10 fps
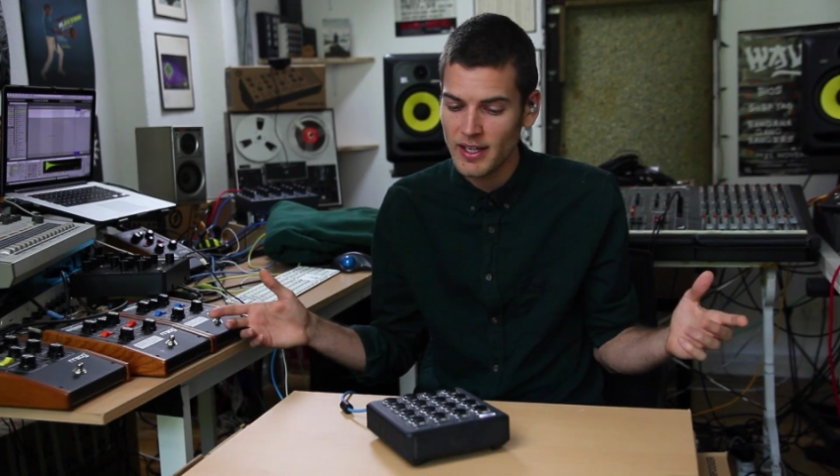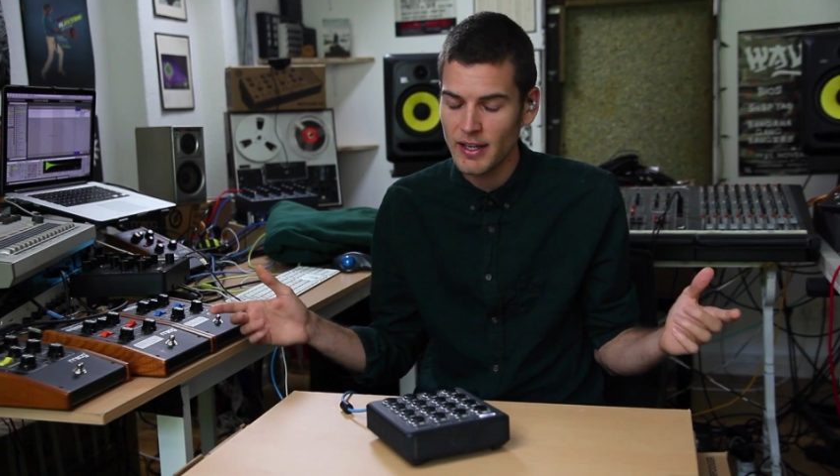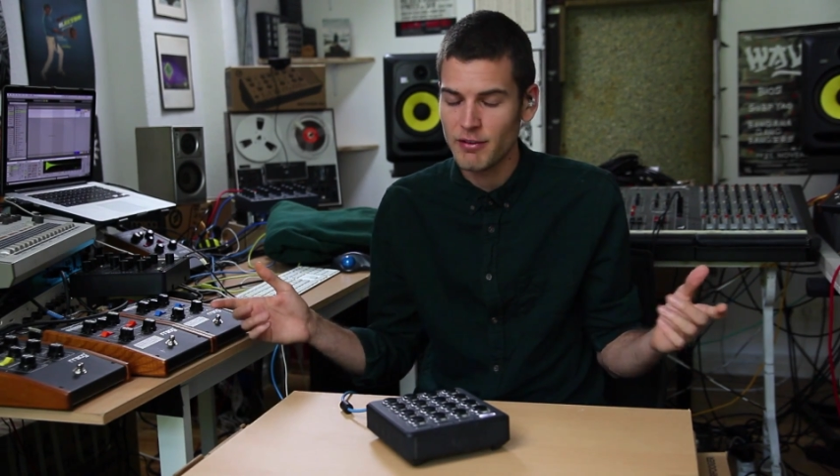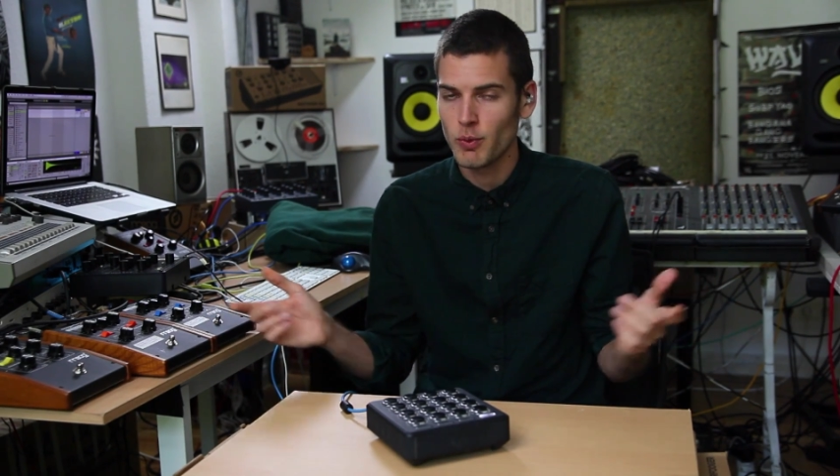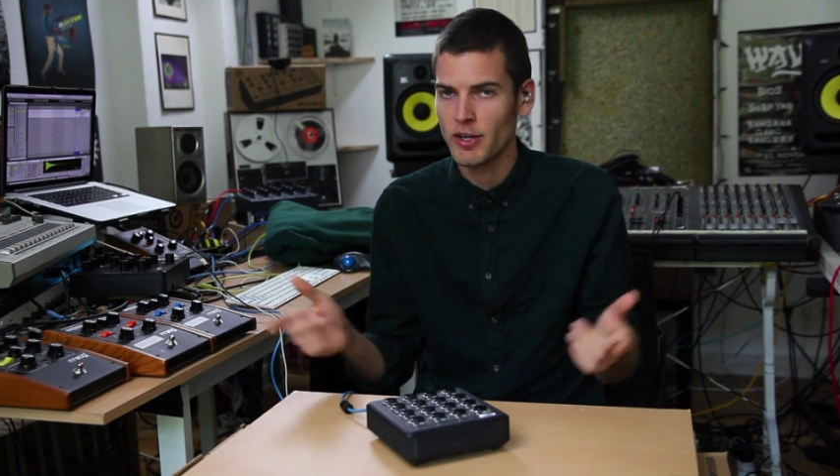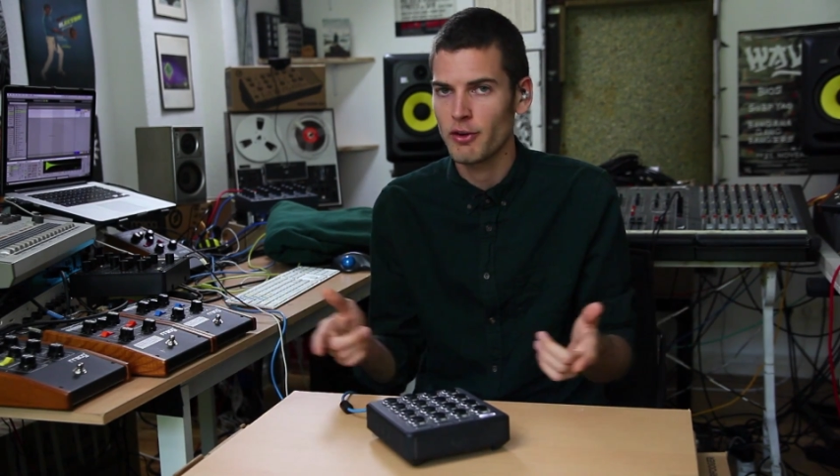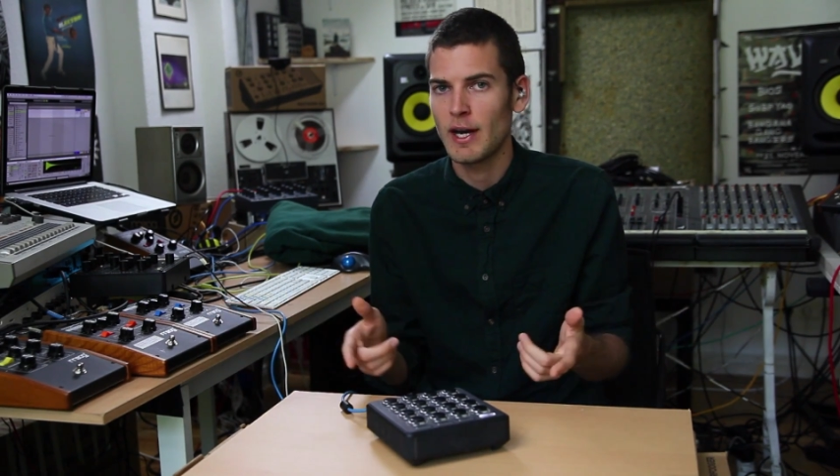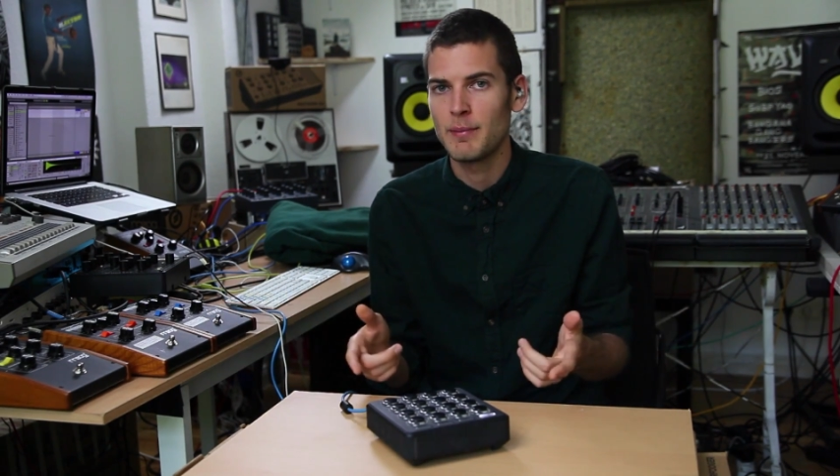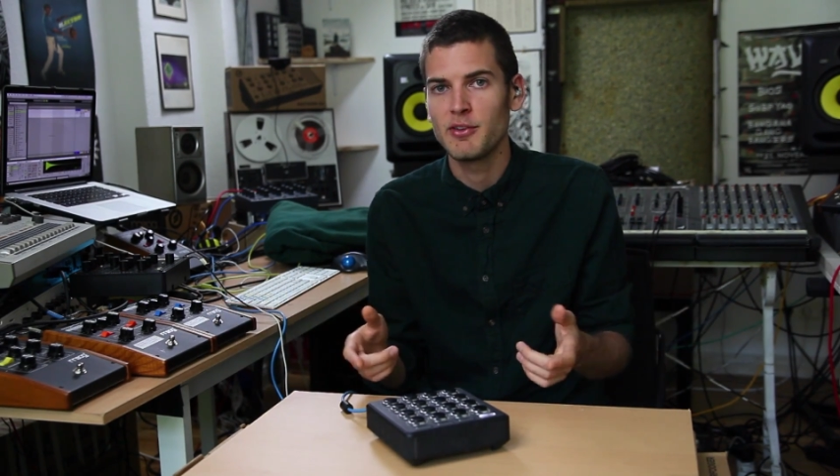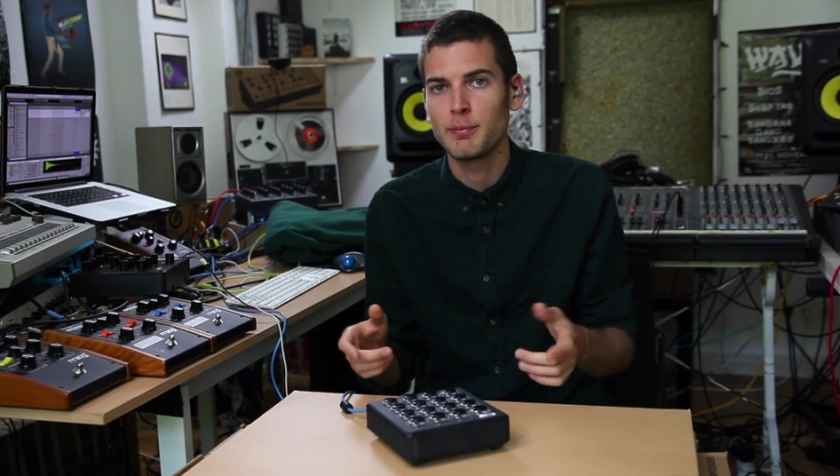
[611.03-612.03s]
If you want to
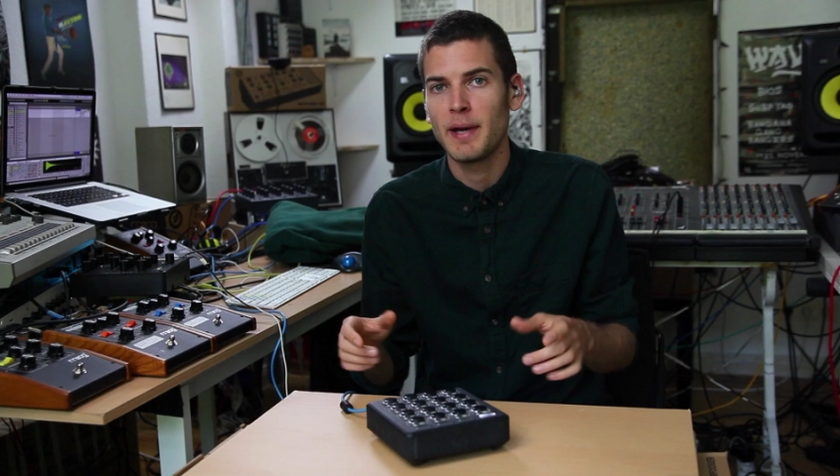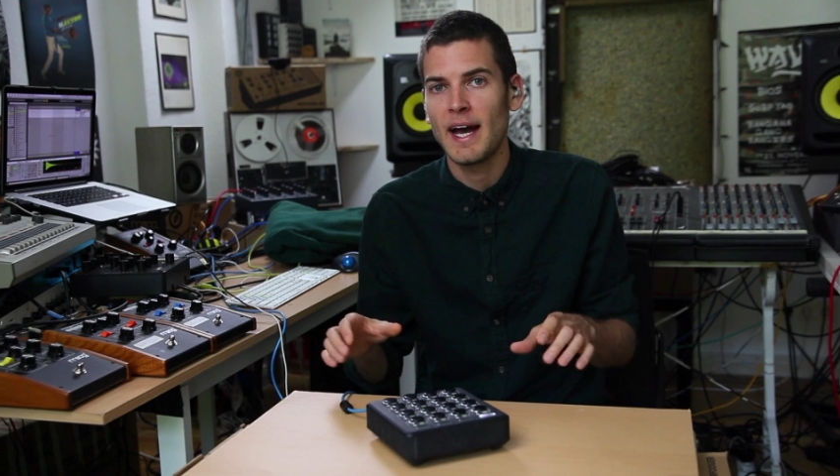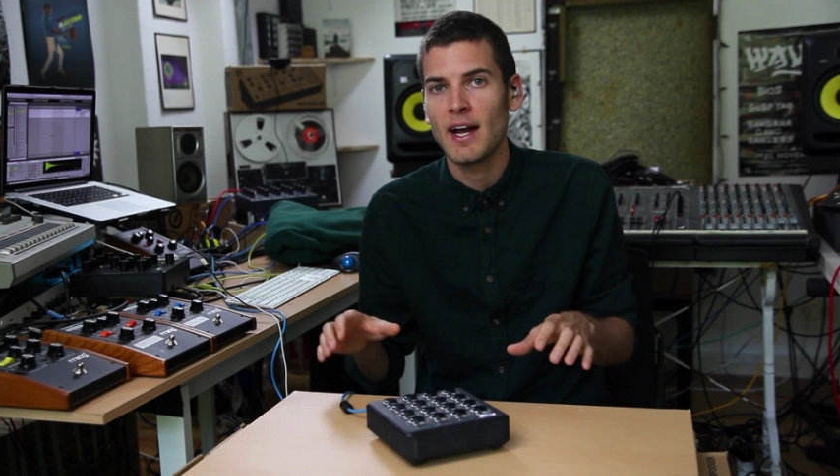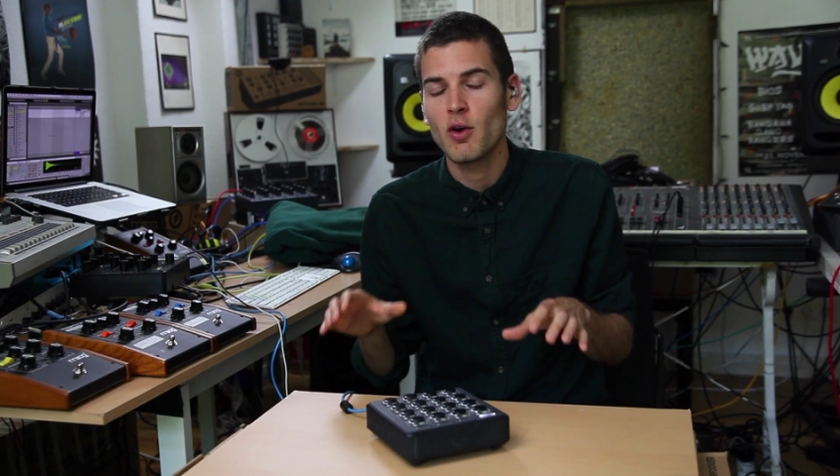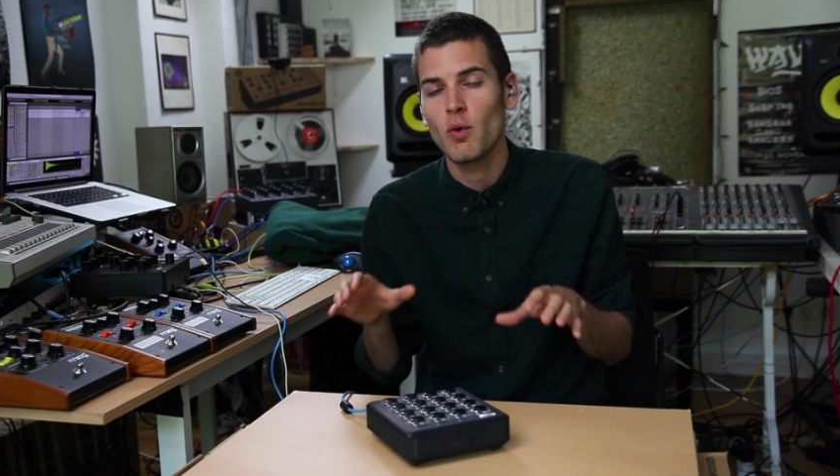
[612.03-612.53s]
grab this pack